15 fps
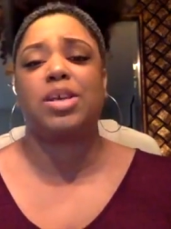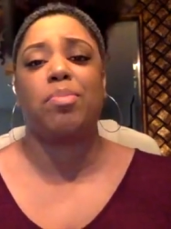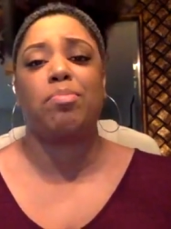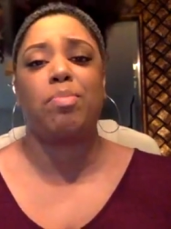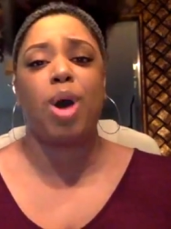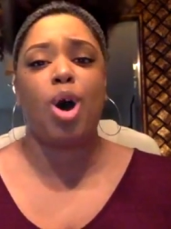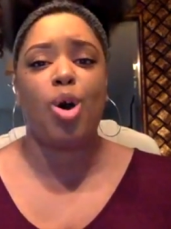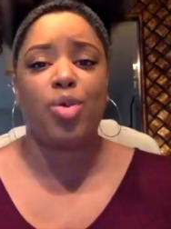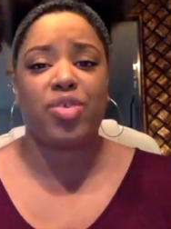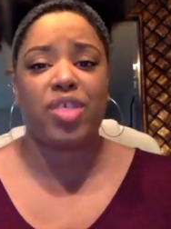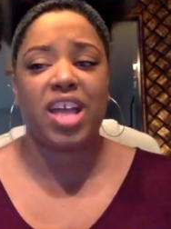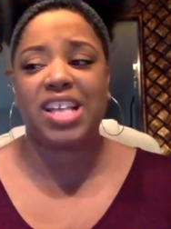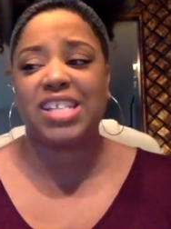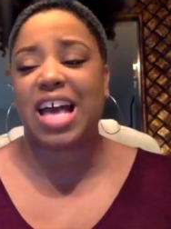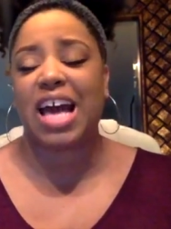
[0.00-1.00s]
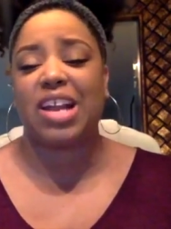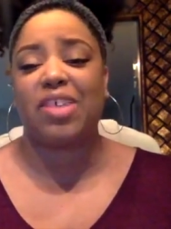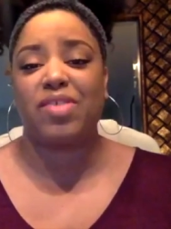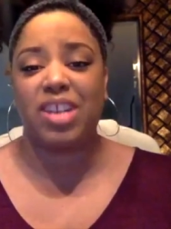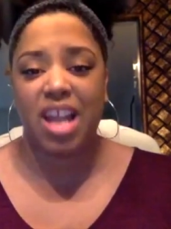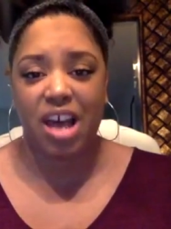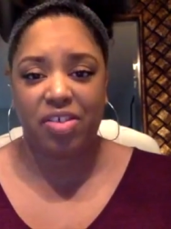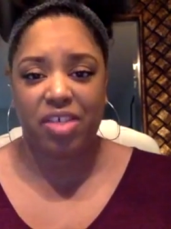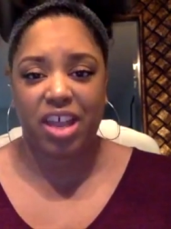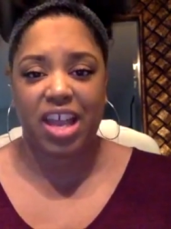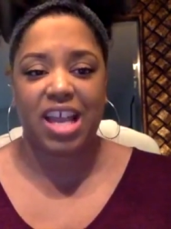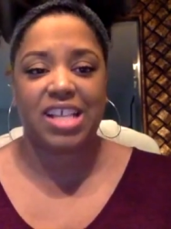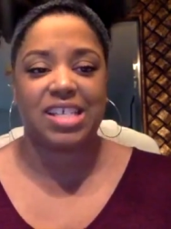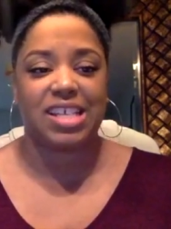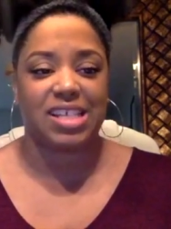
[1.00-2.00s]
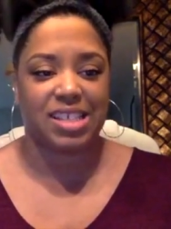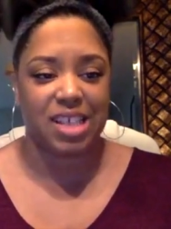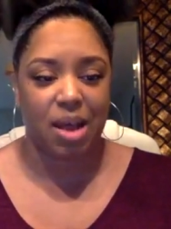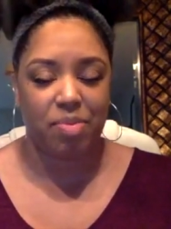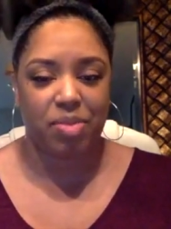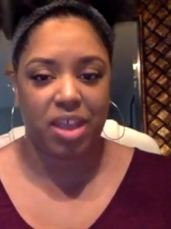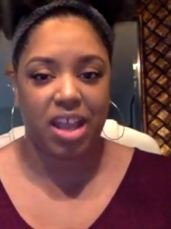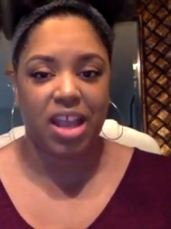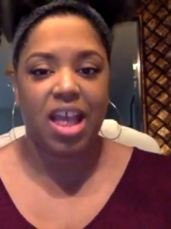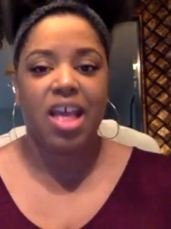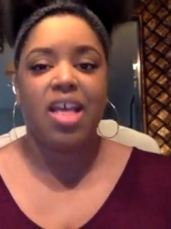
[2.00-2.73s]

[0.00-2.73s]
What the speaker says: mold things out of nothing into something